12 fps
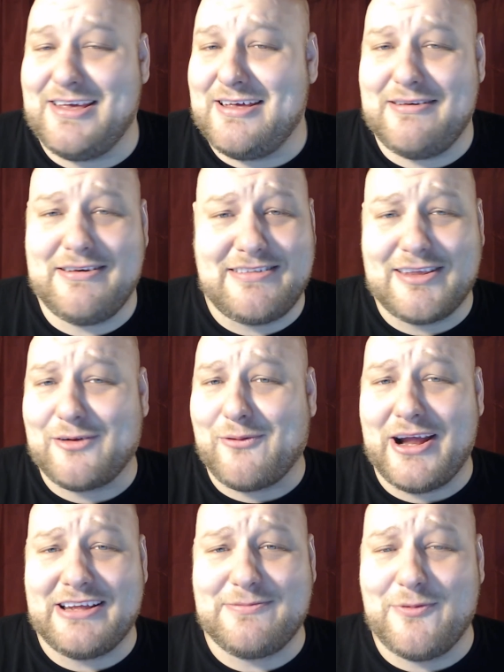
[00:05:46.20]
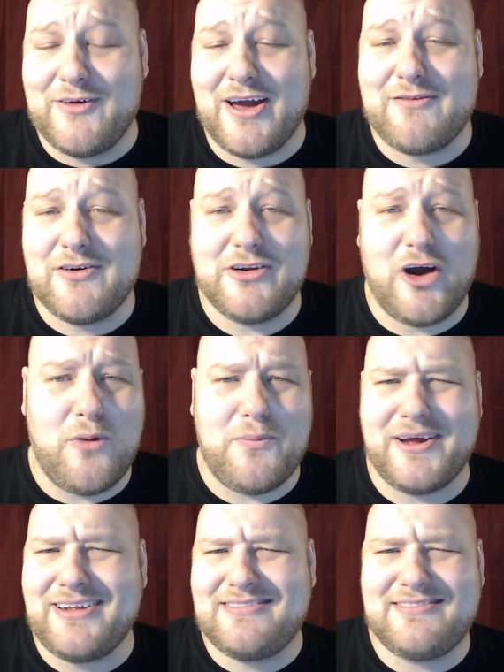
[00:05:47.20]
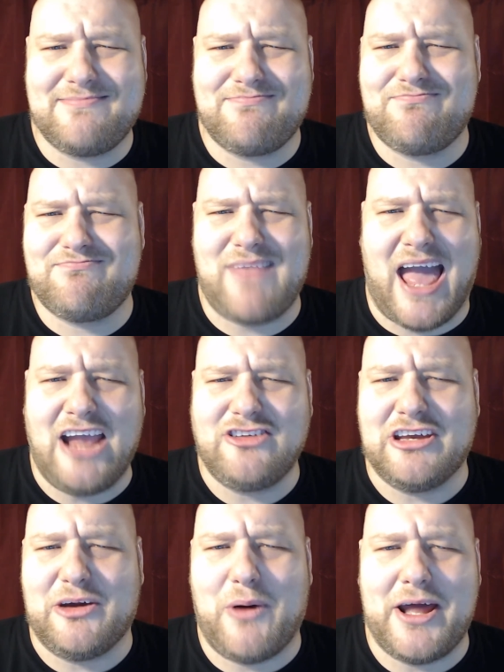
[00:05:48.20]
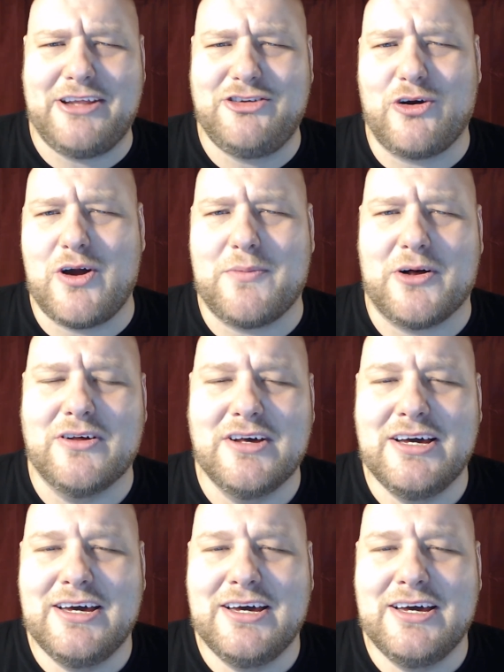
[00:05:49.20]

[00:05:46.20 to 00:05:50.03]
Is it the greatest movie ever? No, but it's actually quite enjoyable.